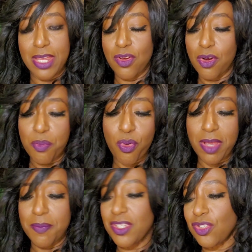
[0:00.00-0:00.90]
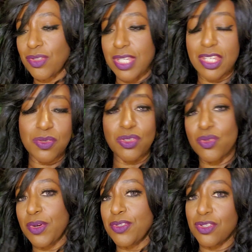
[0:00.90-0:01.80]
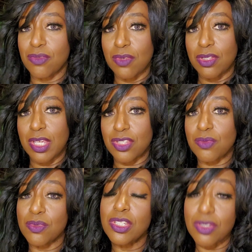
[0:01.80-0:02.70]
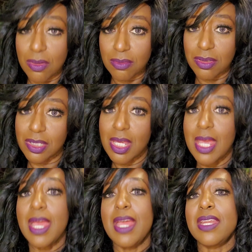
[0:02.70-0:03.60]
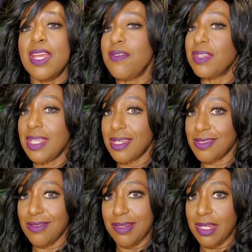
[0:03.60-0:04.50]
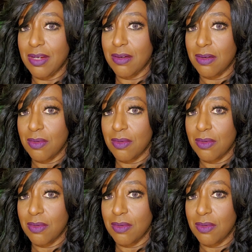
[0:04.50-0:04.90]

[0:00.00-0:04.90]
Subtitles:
Your appointments, your test results, and everything is on there.